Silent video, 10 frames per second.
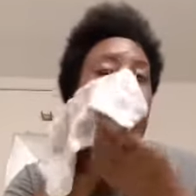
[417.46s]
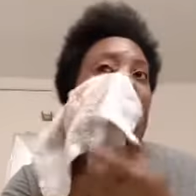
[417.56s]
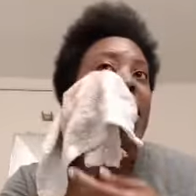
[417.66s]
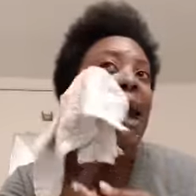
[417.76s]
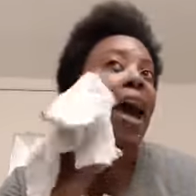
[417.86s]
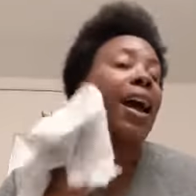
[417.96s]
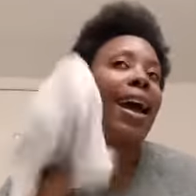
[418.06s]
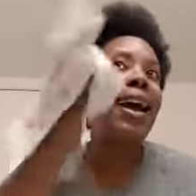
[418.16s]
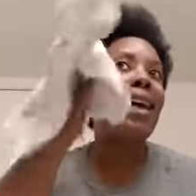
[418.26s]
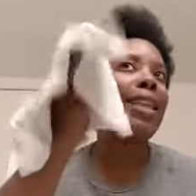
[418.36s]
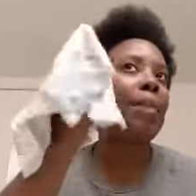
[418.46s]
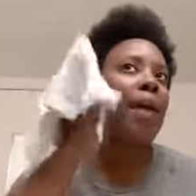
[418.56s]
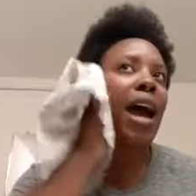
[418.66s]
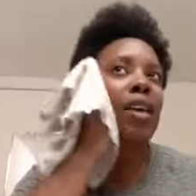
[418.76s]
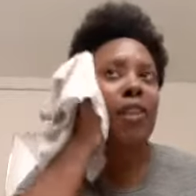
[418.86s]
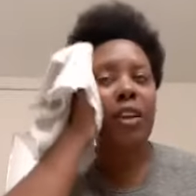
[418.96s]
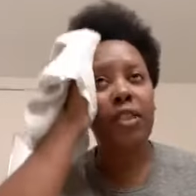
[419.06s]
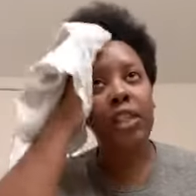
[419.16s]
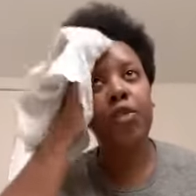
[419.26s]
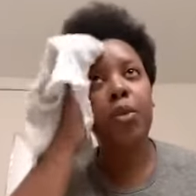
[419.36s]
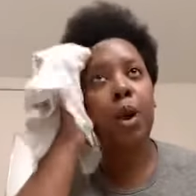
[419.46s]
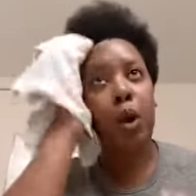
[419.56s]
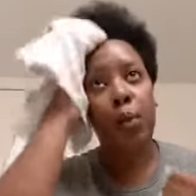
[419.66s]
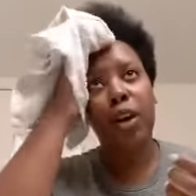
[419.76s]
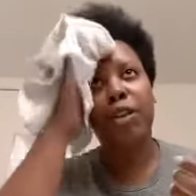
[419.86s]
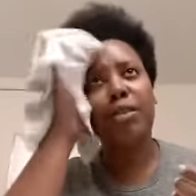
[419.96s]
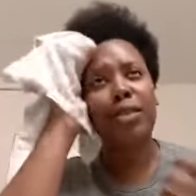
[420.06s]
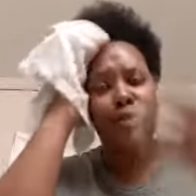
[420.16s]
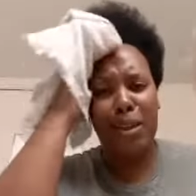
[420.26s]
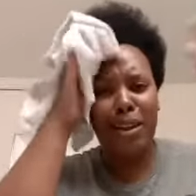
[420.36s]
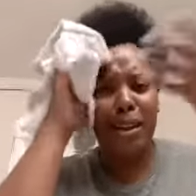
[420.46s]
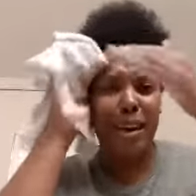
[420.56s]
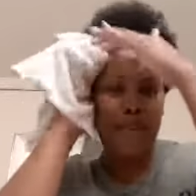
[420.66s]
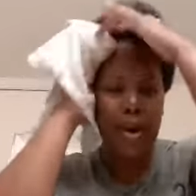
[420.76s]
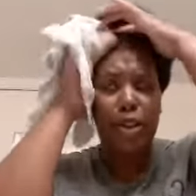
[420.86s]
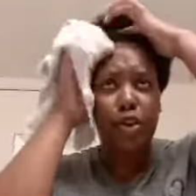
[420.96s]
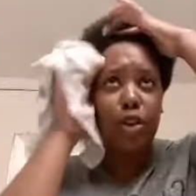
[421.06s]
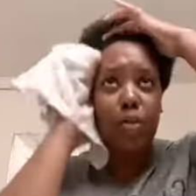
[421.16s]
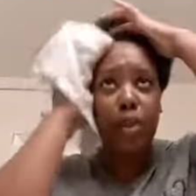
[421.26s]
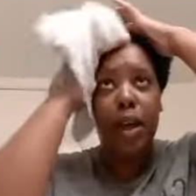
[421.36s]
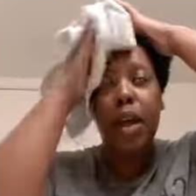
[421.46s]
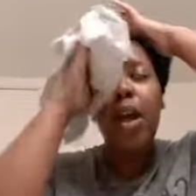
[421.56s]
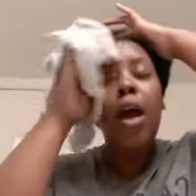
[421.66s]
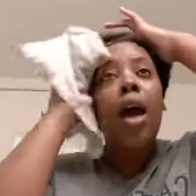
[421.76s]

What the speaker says: But yeah, I got like a pack of 8 of these from Home Goods, spent like $8 or something.